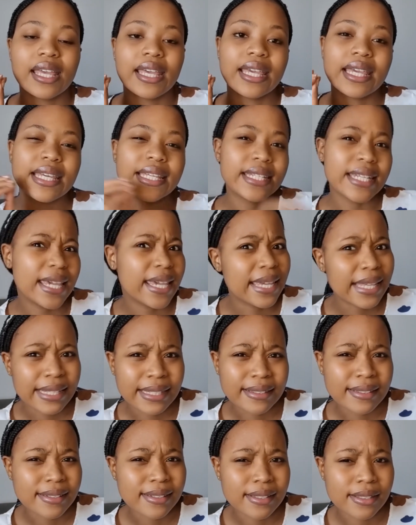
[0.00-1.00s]
it
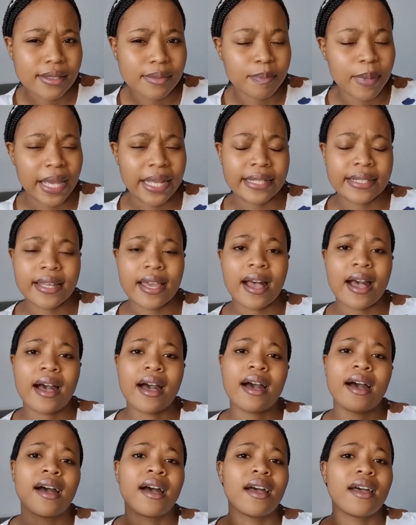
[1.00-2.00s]
heals
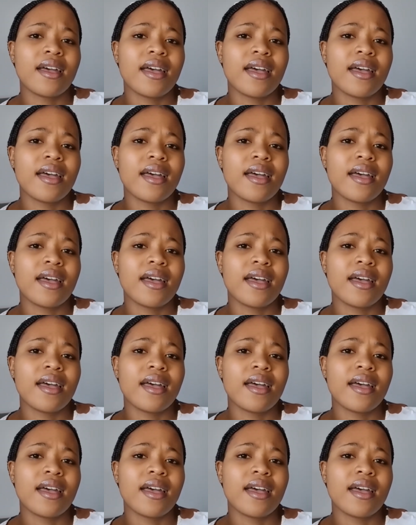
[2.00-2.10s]
better,